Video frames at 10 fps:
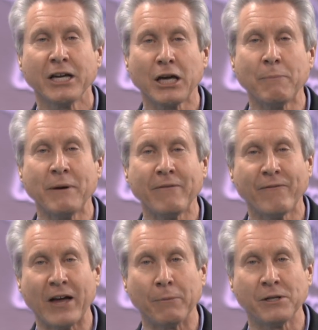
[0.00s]
keeping
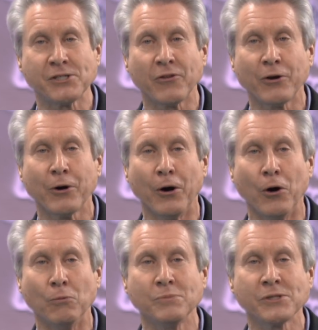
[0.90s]
families in their
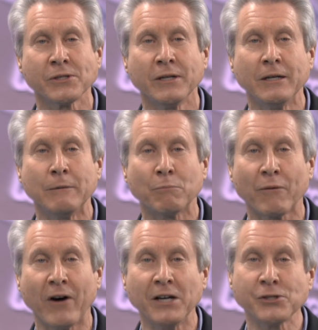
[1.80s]
homes,
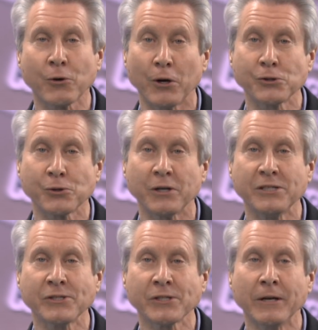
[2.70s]
provides
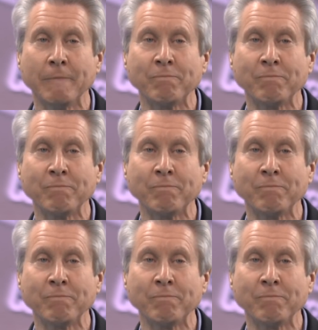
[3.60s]
groceries,